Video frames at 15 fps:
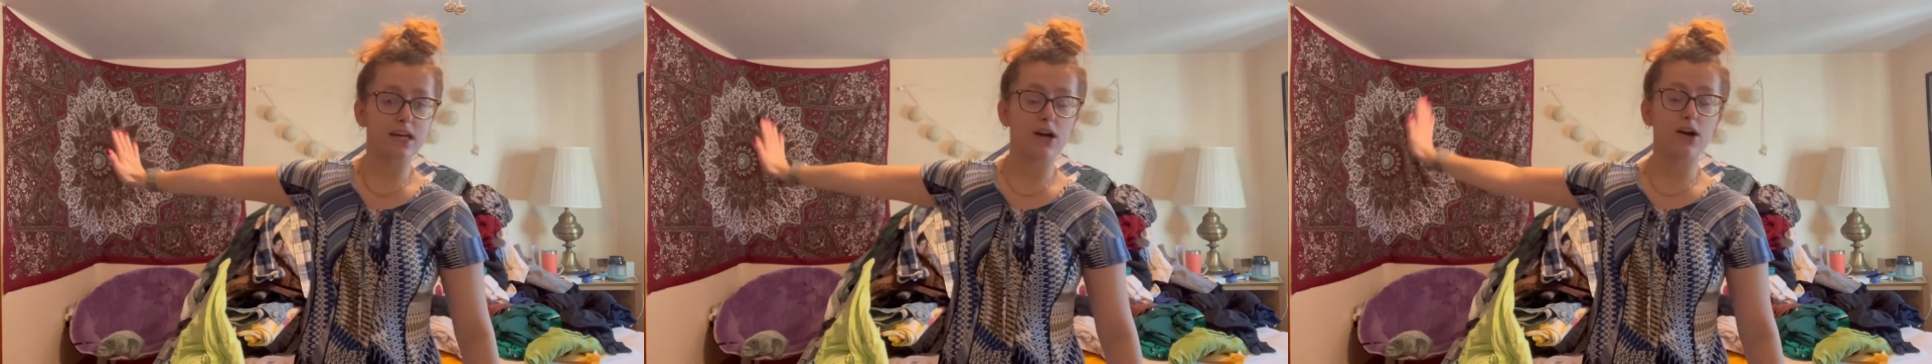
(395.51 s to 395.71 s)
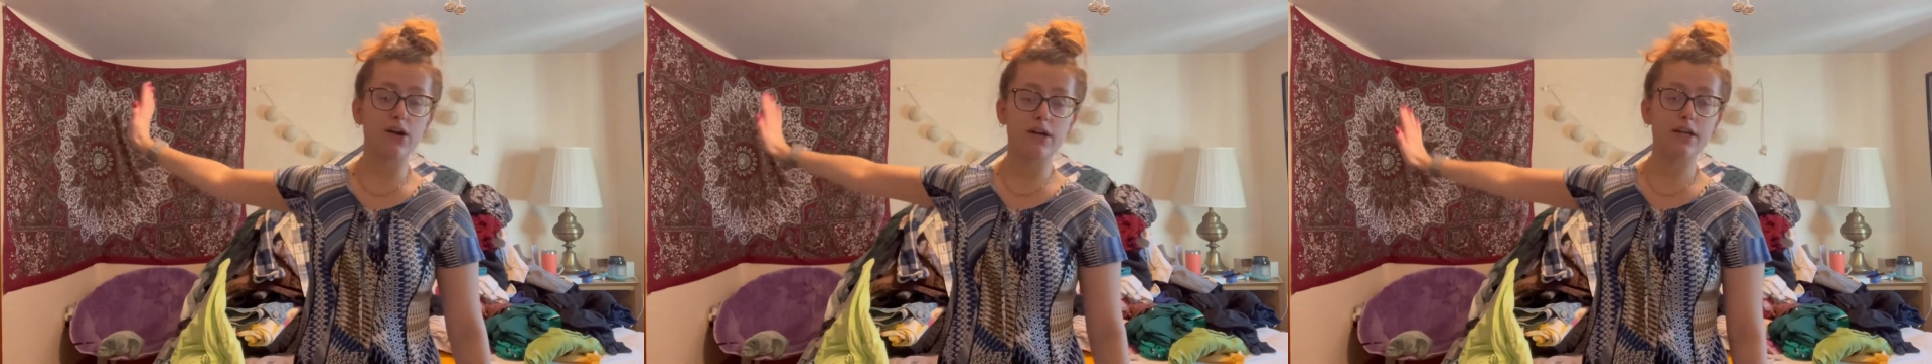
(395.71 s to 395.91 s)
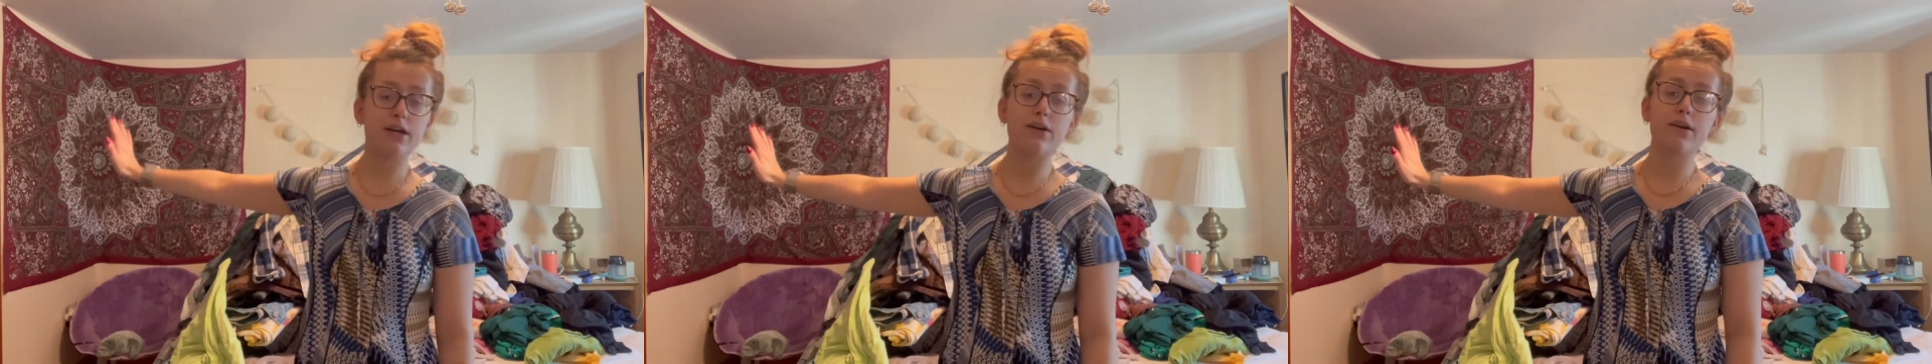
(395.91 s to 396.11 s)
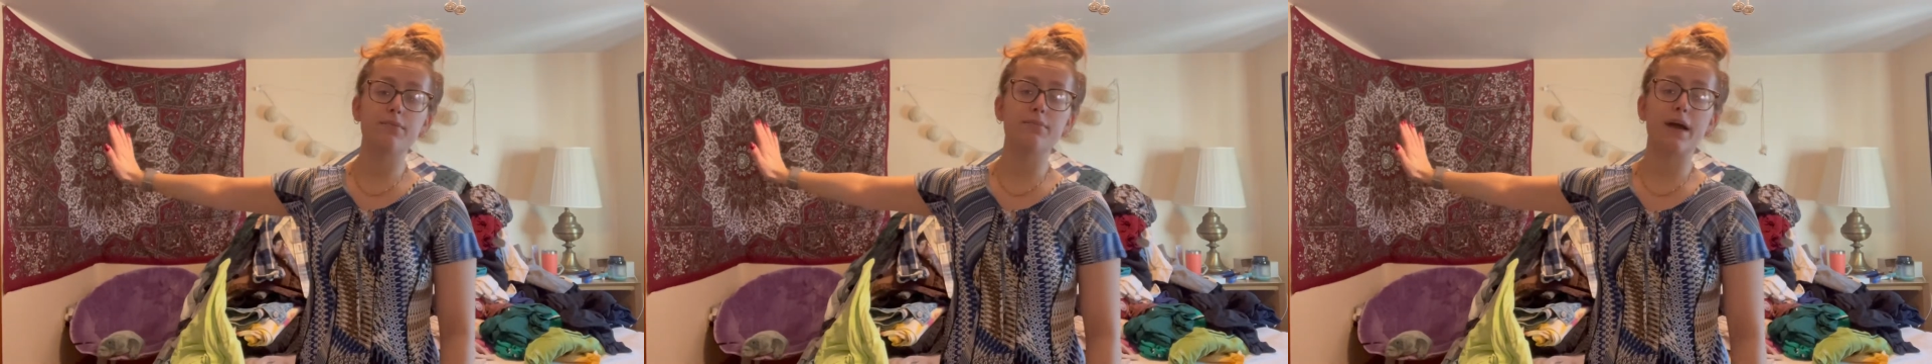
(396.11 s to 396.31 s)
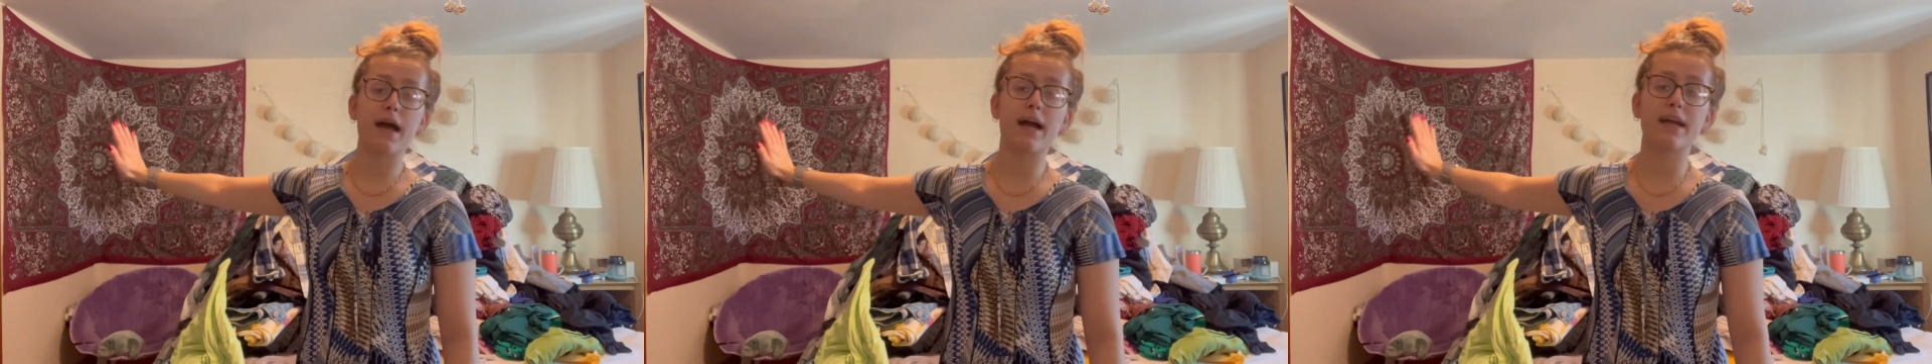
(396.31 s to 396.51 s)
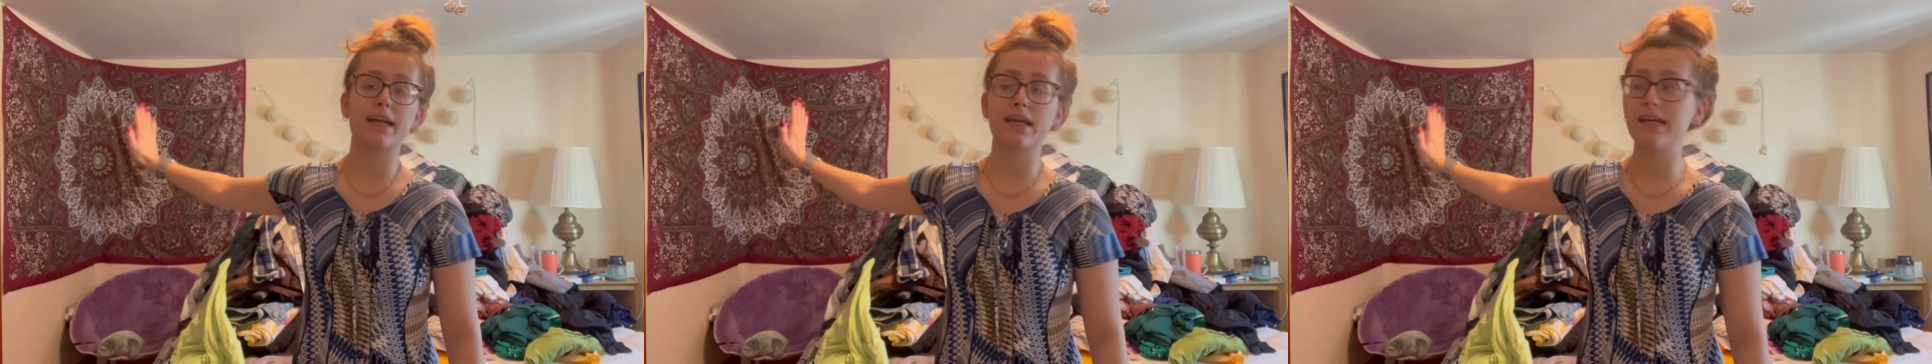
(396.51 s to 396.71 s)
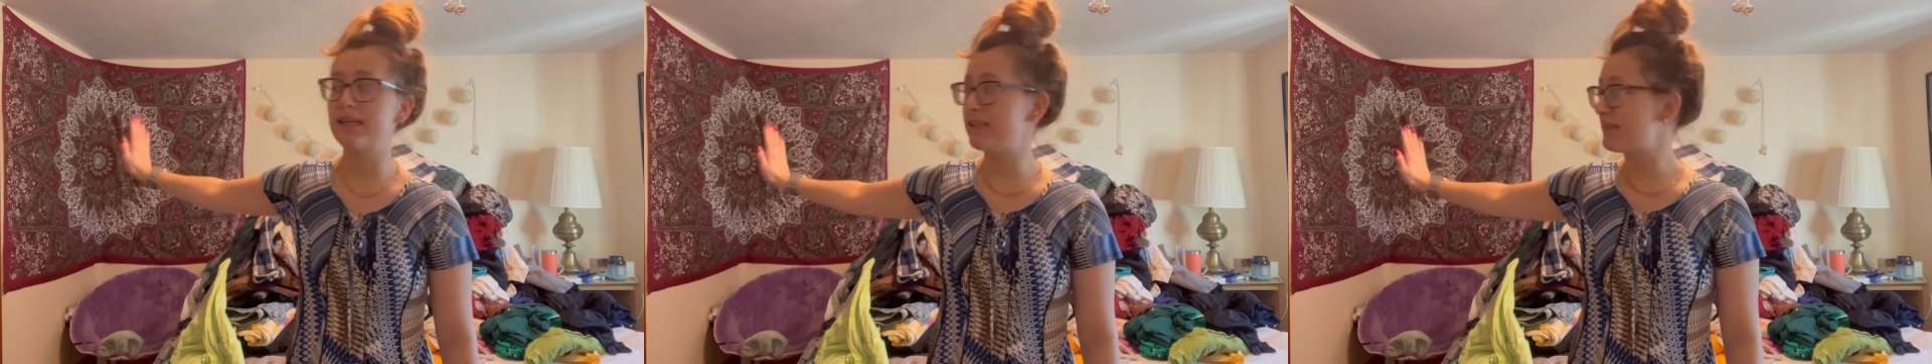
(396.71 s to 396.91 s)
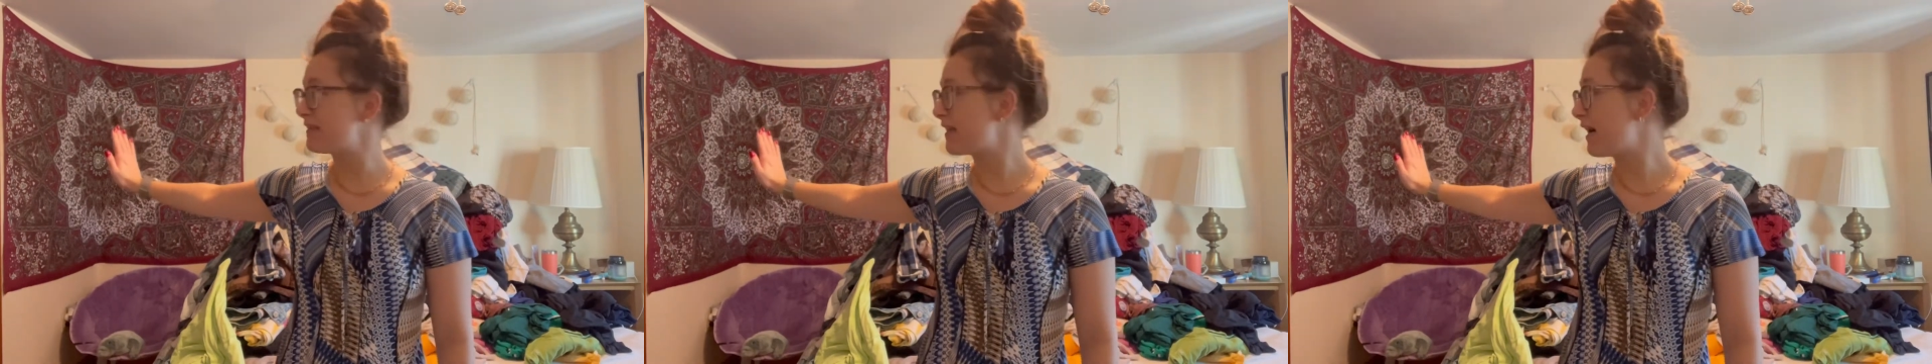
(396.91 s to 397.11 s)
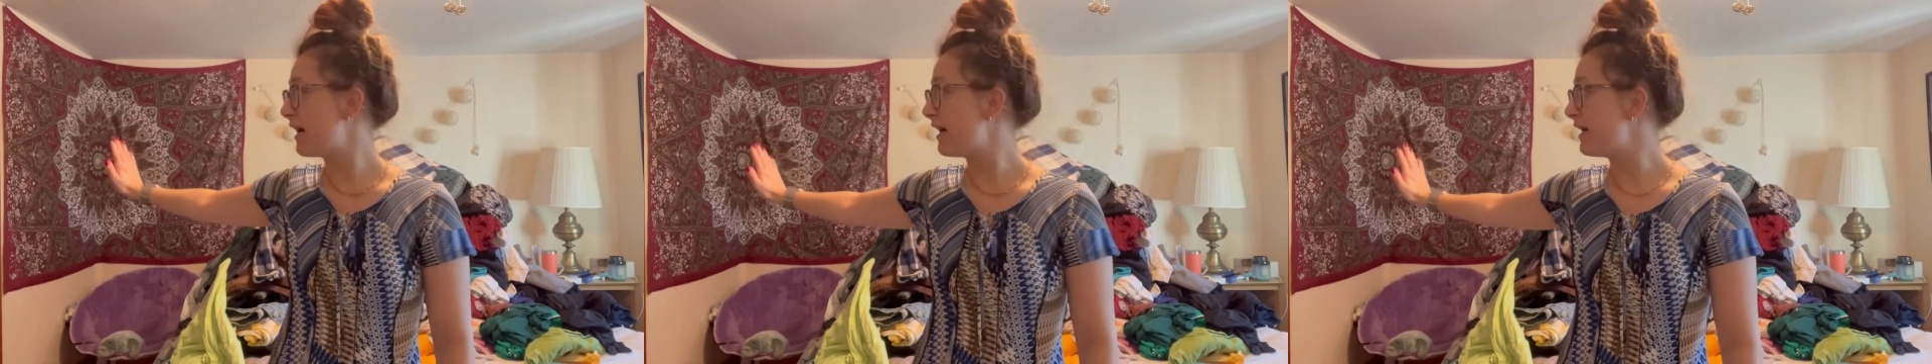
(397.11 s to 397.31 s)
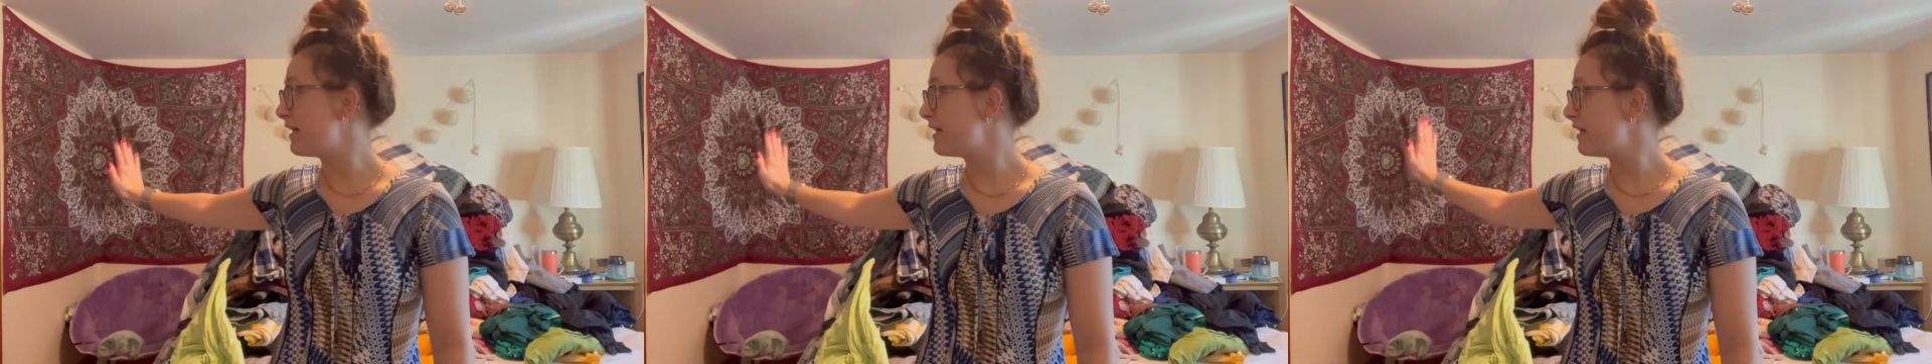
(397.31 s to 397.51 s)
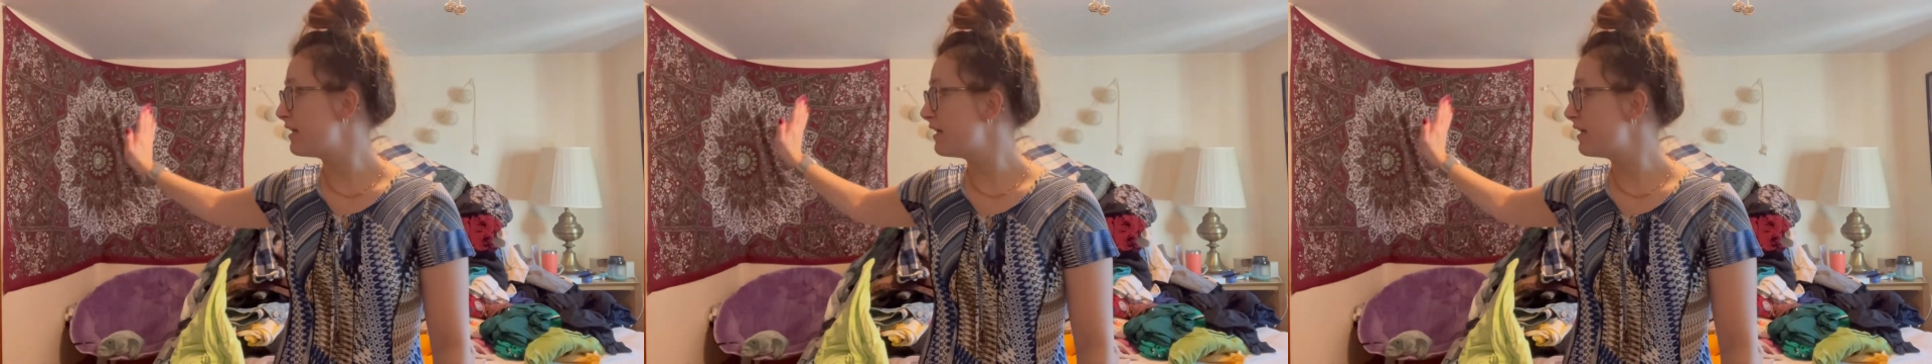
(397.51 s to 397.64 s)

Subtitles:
already going back inside